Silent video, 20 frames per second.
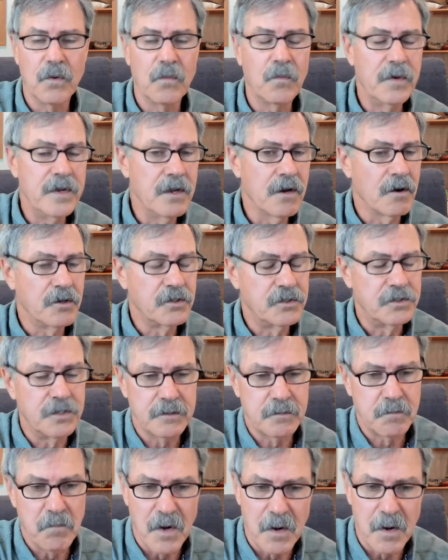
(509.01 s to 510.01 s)
We are
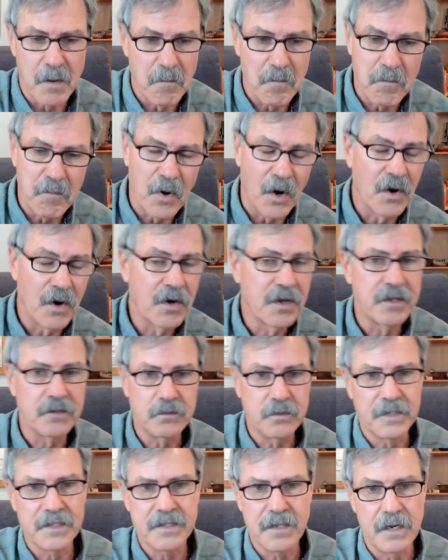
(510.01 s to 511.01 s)
just bombarded
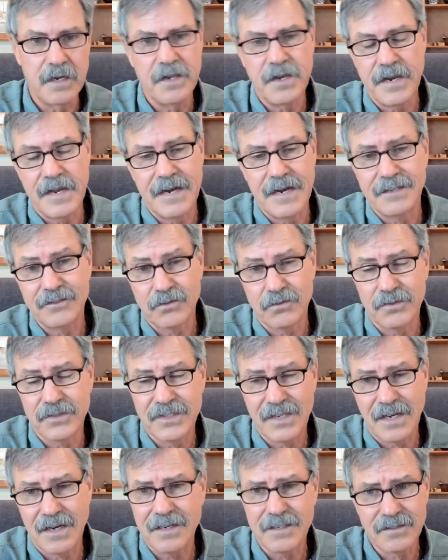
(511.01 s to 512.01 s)
with unnatural
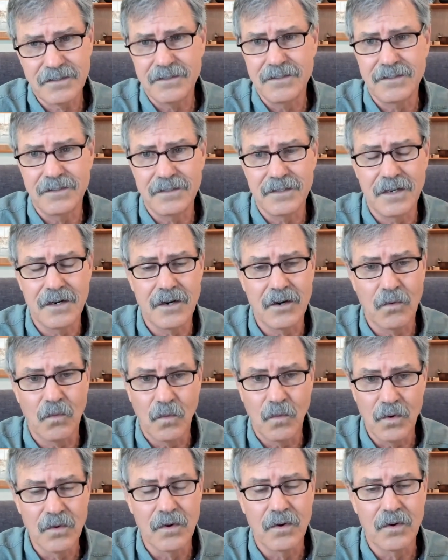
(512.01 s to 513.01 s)
toxins in our
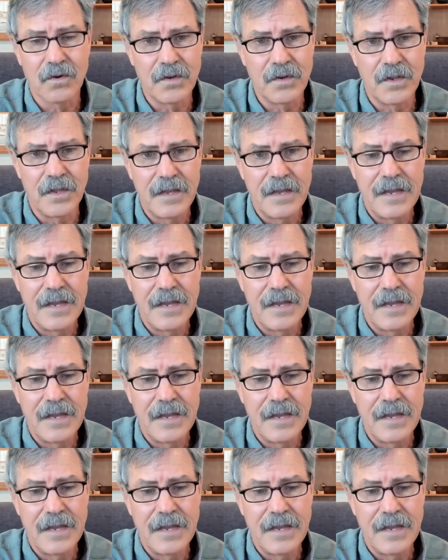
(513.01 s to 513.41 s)
world,